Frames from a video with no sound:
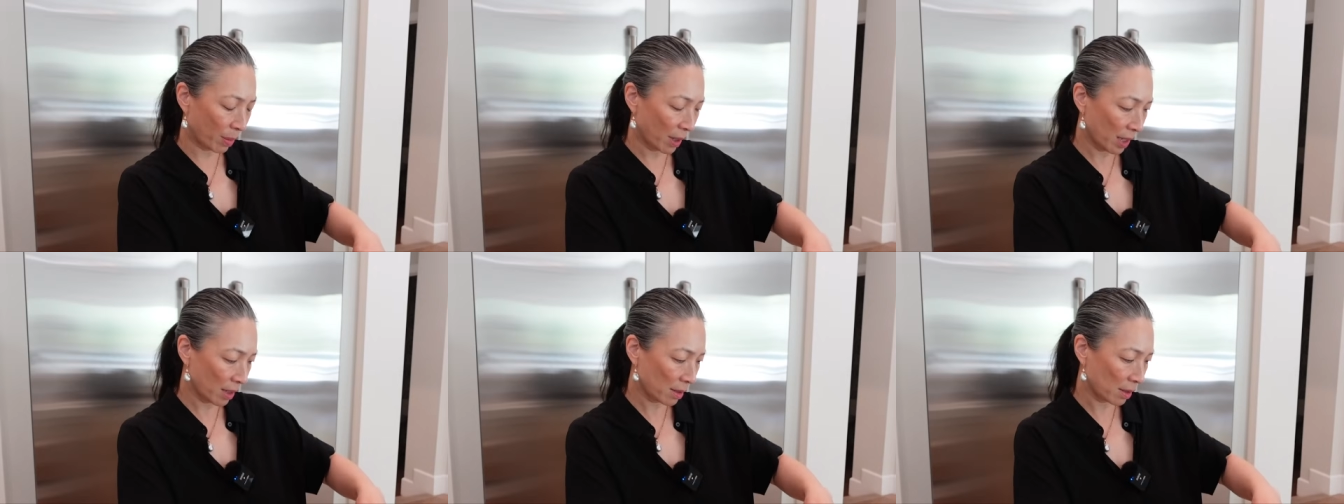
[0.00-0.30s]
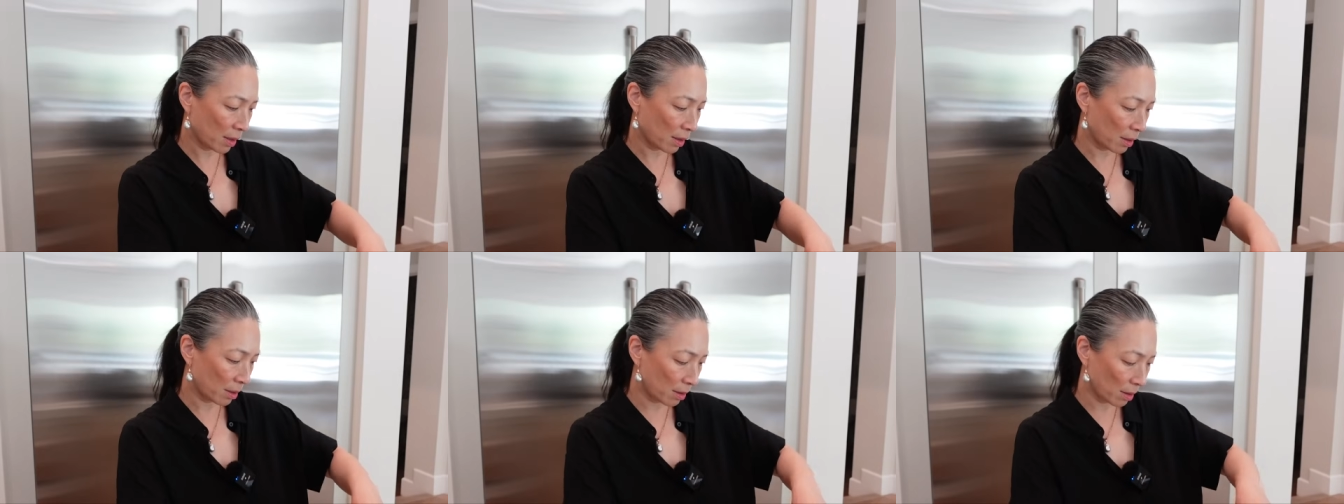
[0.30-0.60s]

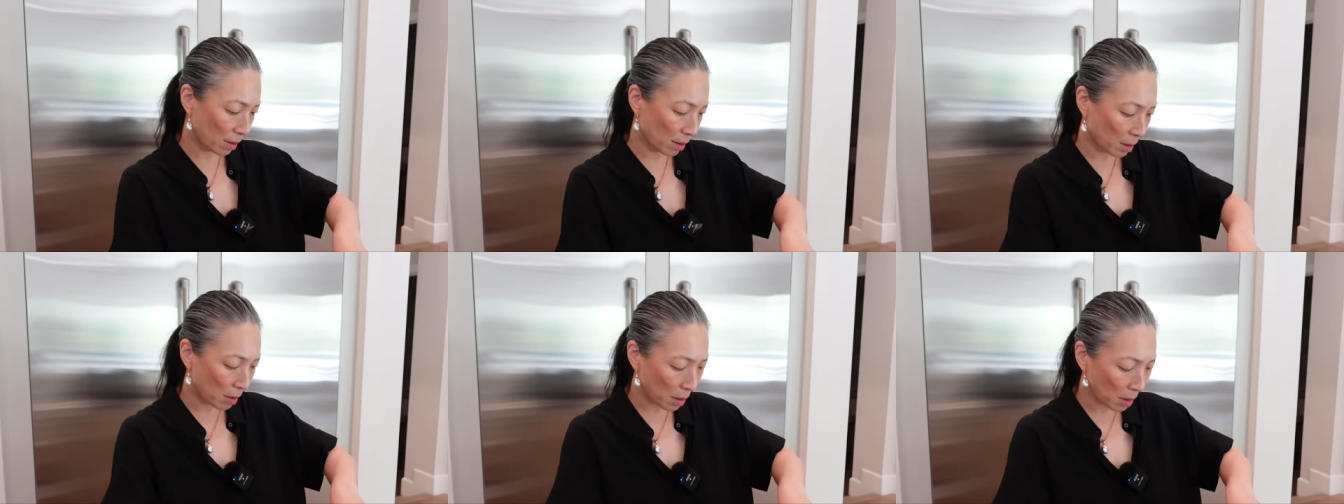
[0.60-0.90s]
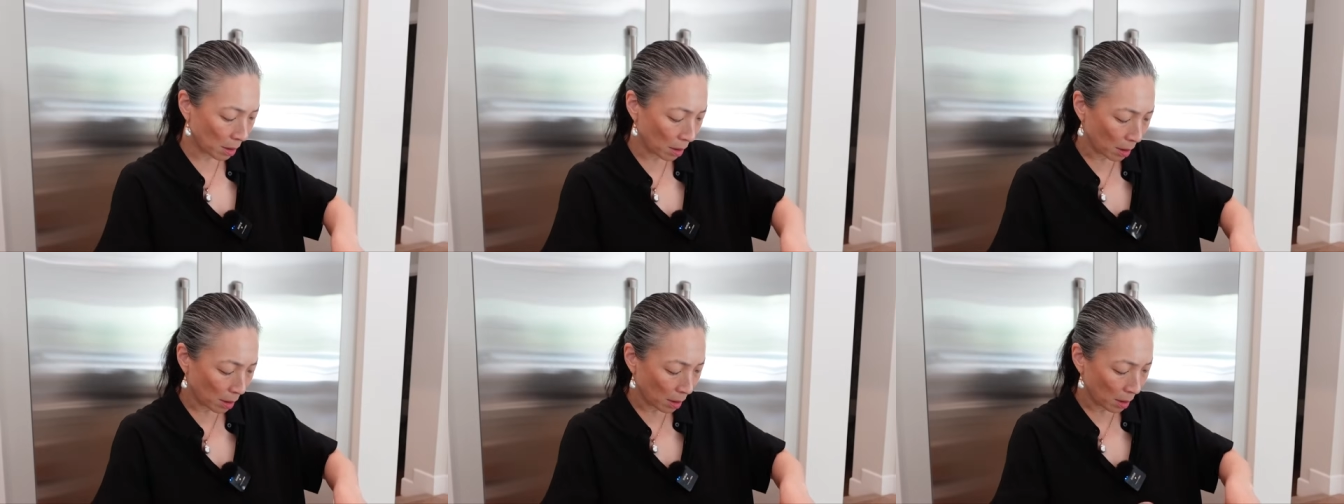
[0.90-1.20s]
boxes.
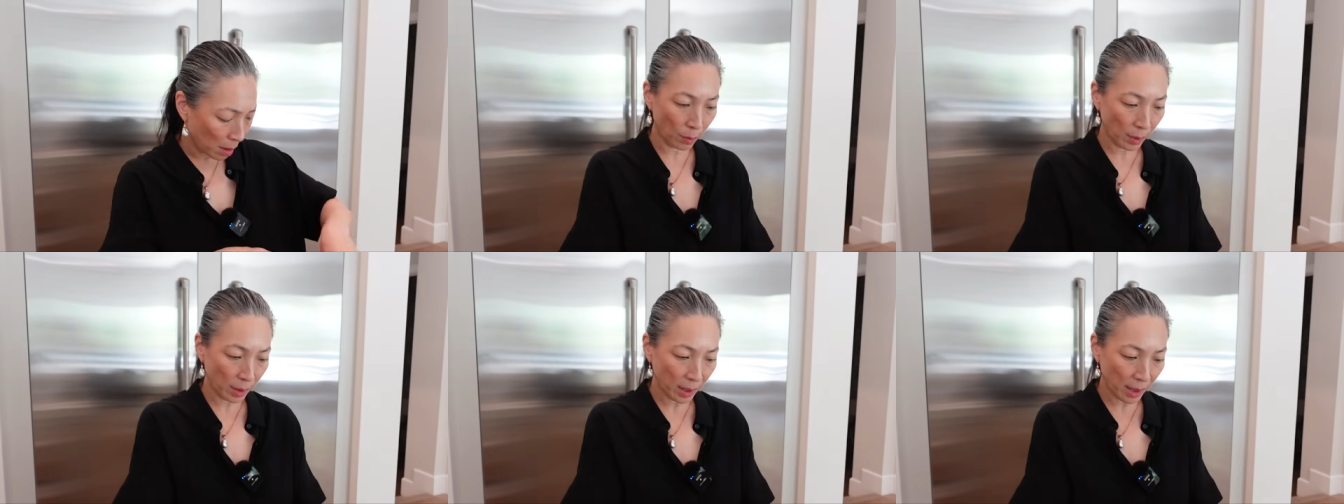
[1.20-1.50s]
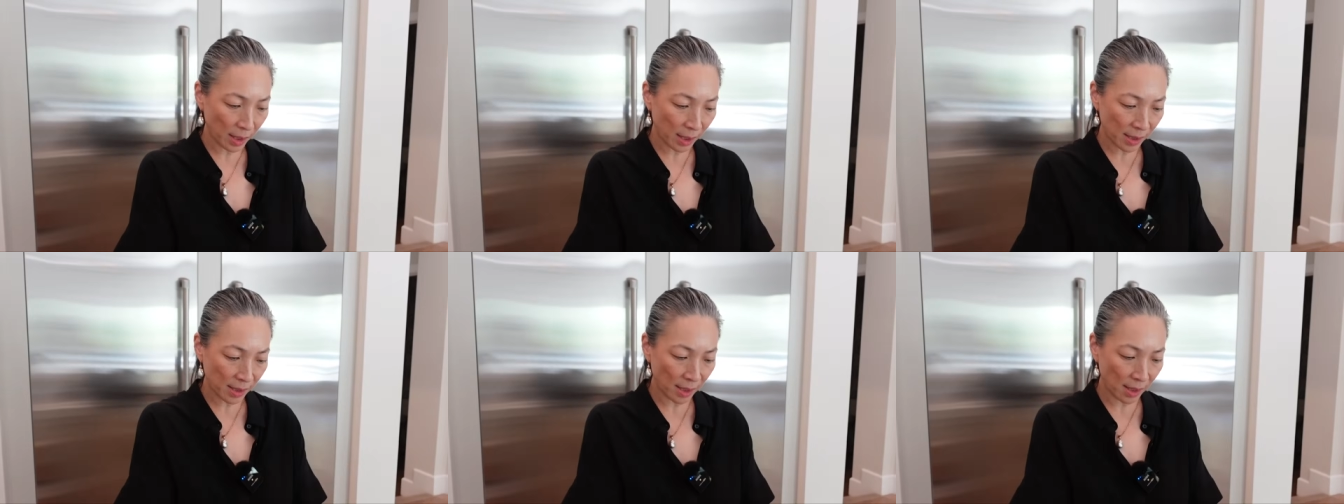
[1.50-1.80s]
What did
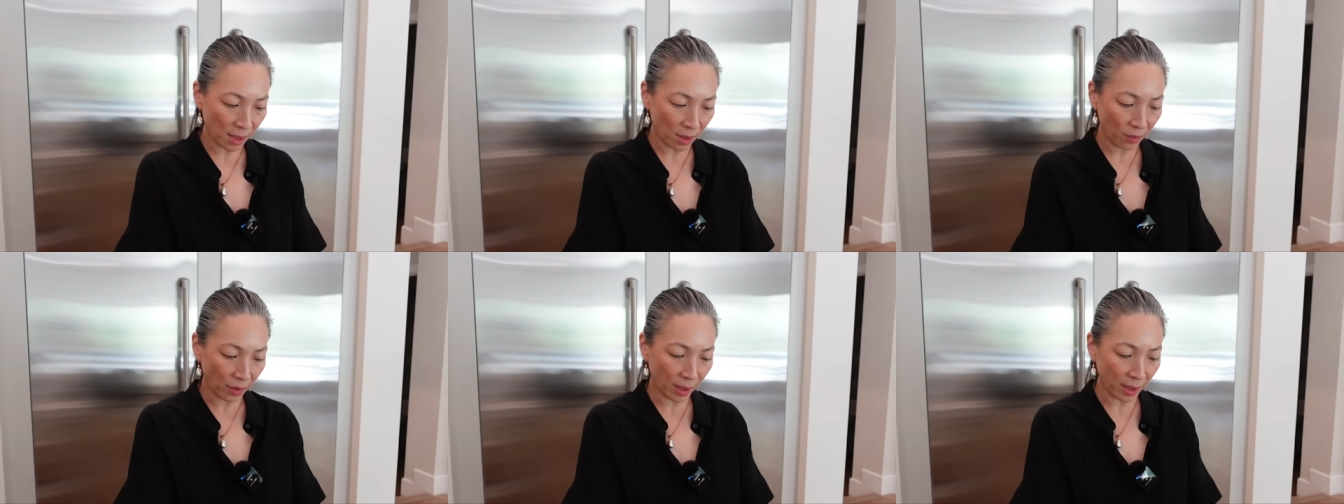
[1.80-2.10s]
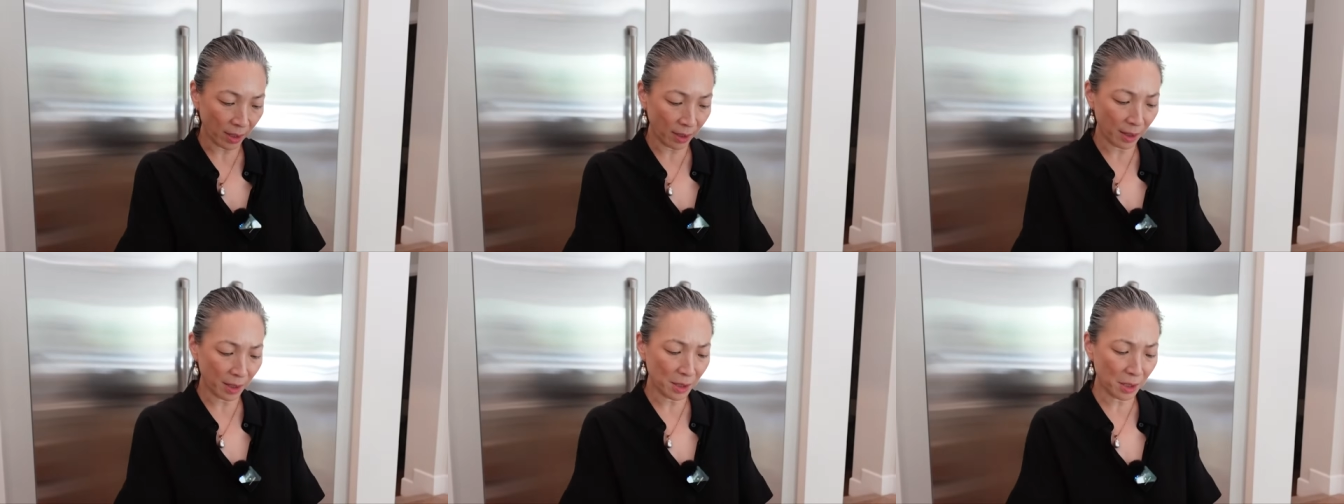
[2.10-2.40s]
they send over? I
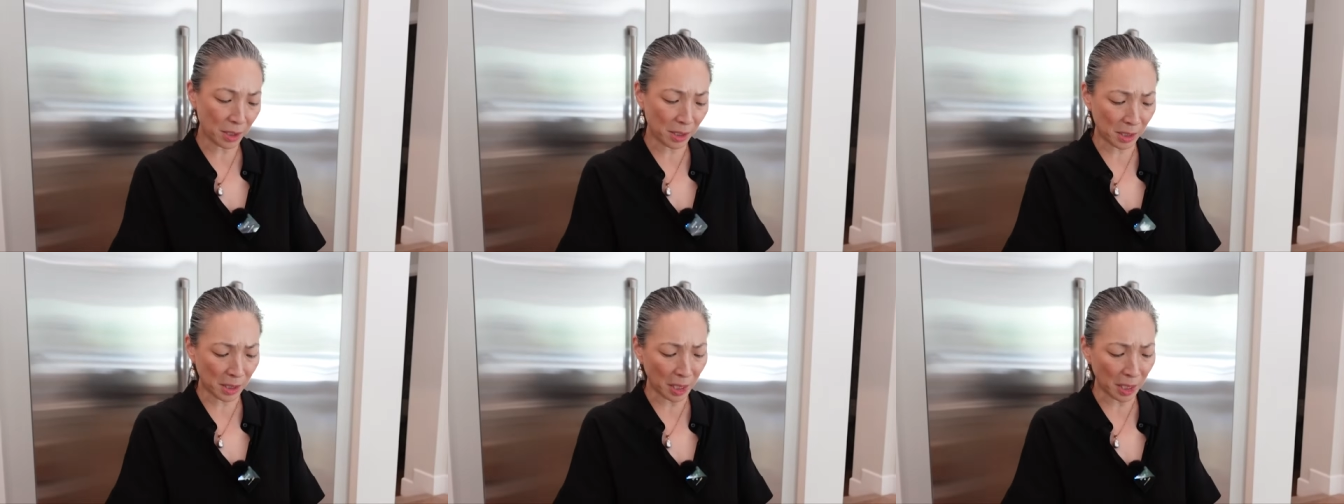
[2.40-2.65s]
think they just